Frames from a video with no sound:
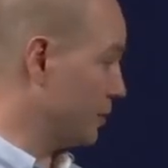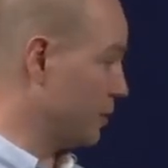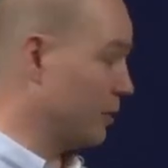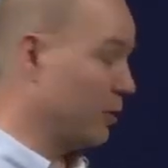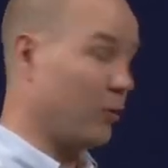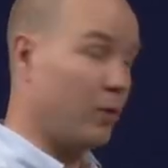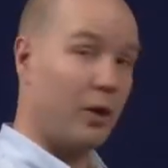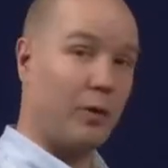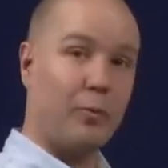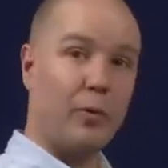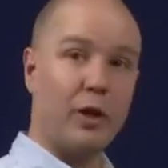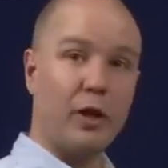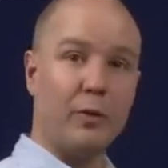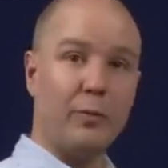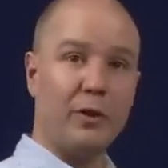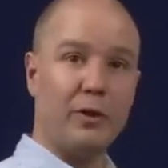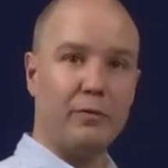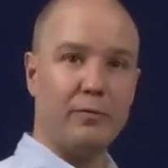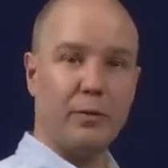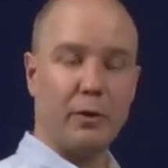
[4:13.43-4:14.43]
You're going to want to bring
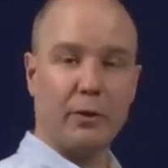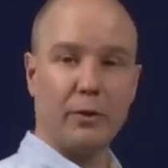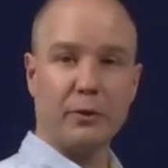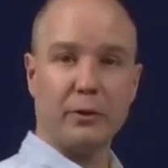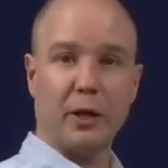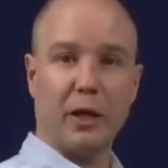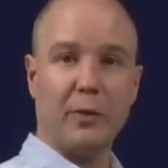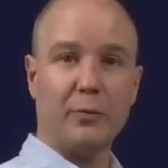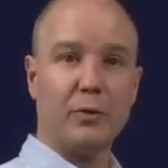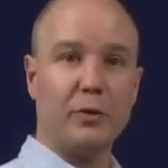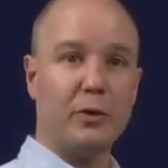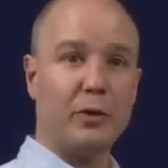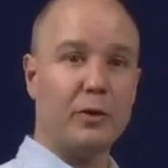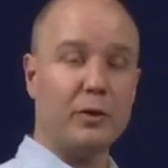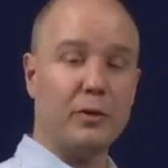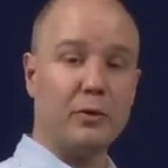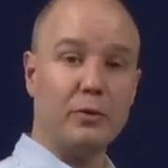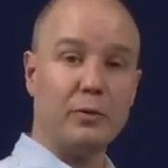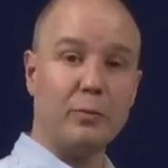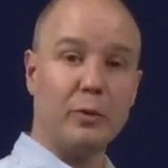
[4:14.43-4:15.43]
them into Photoshop so you
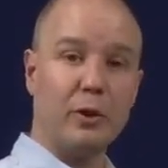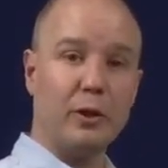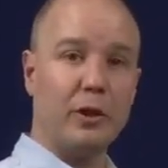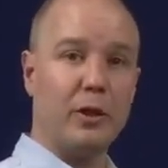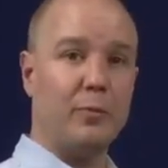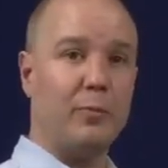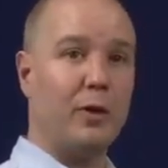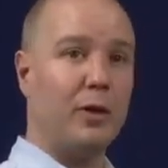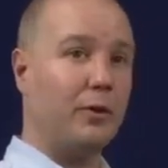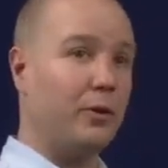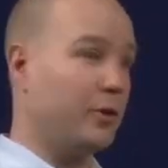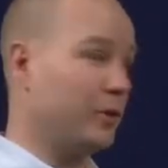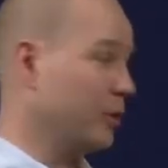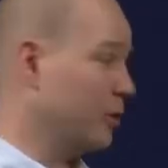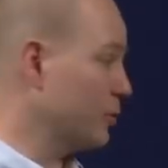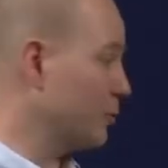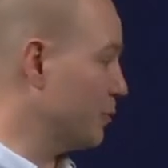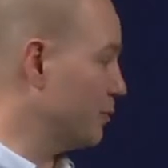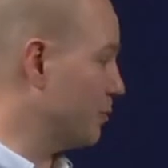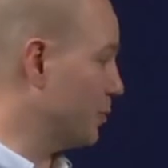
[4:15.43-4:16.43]
can do some cleanup on
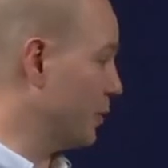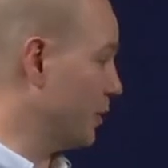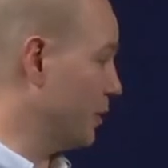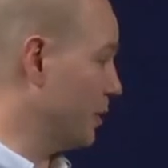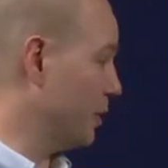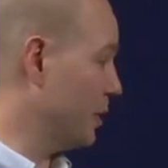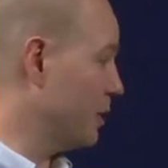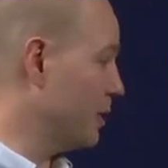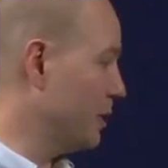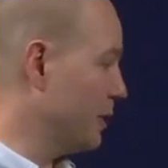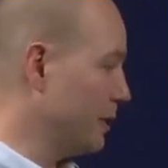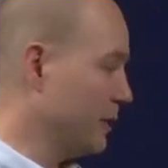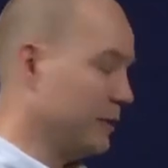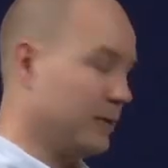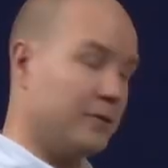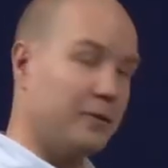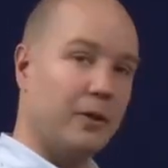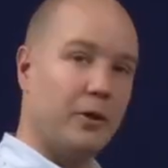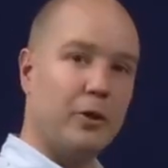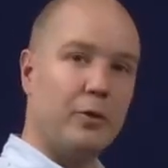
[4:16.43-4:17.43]
those before you
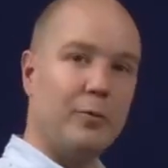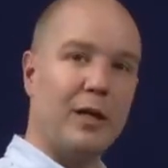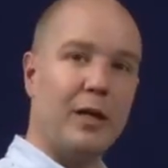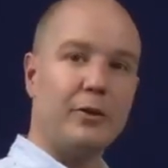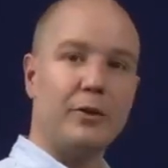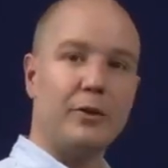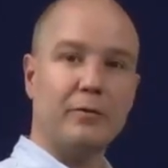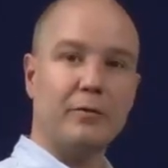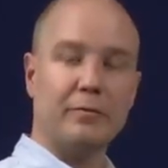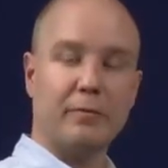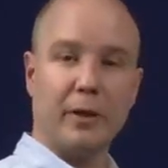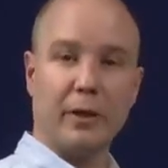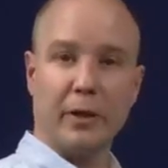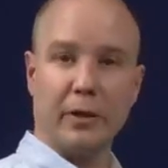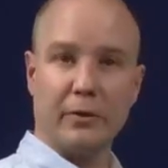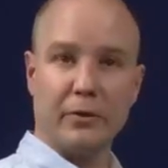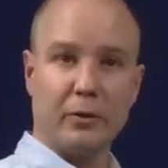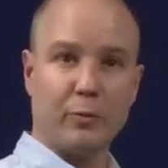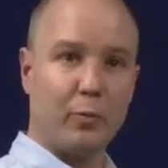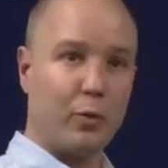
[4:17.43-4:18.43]
send them out to your
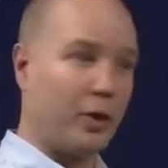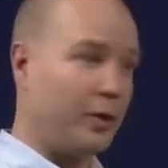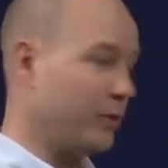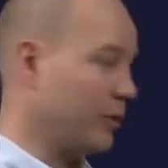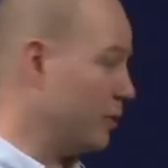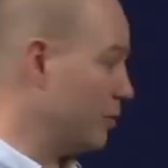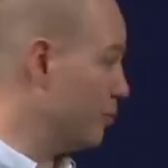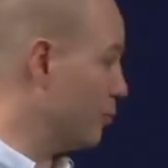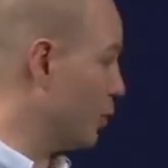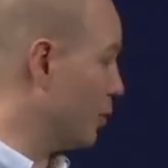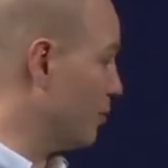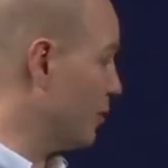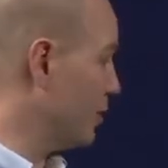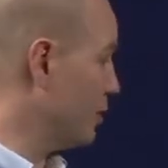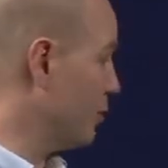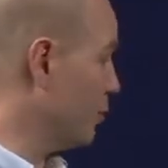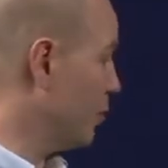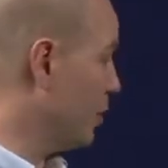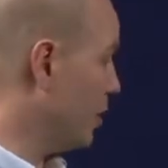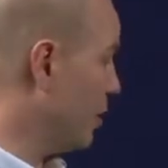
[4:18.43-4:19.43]
friends or print them, put them on
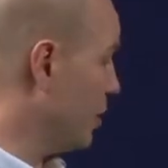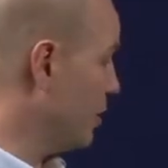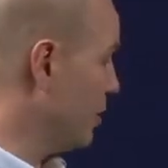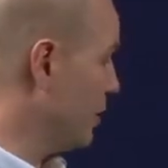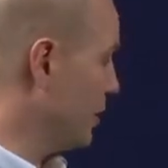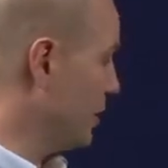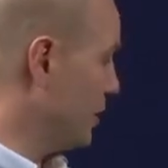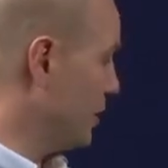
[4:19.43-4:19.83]
your wall.